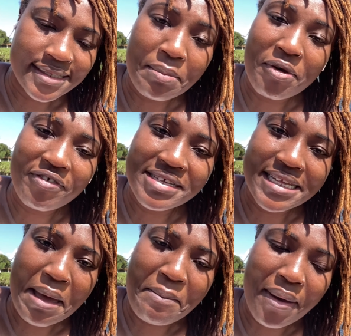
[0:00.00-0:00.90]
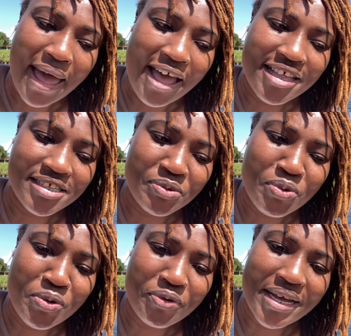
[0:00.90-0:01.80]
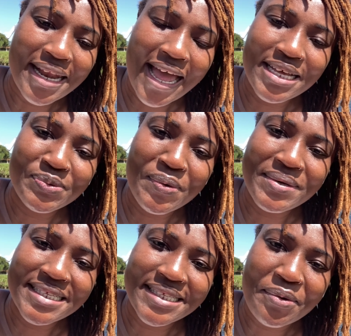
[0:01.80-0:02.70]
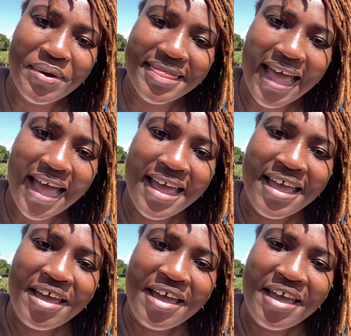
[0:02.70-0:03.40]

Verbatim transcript: Some of us empaths will realize when we sit with that